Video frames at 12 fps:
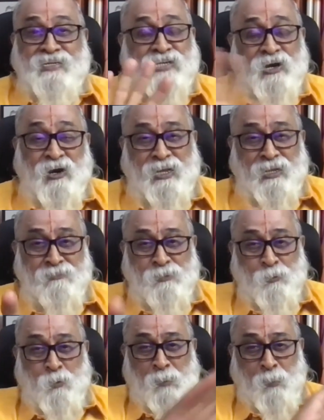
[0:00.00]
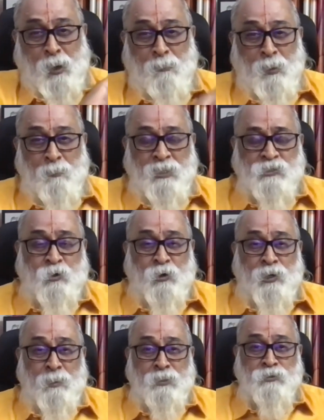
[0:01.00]
It's not that your problem is
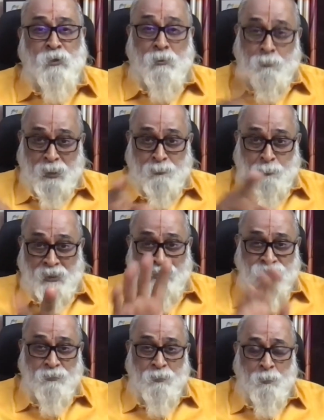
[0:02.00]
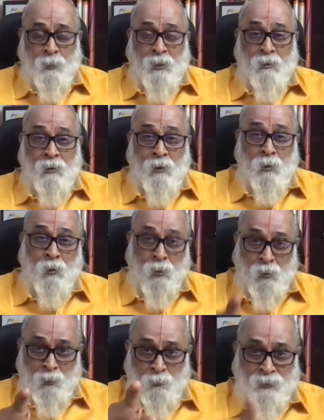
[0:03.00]
going to be solved, but please remember,
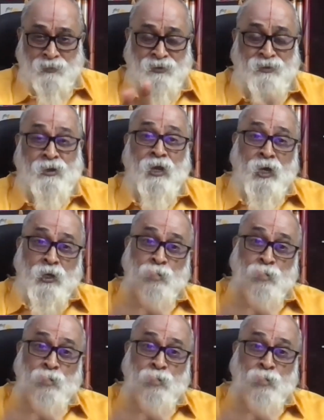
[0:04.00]
along with it,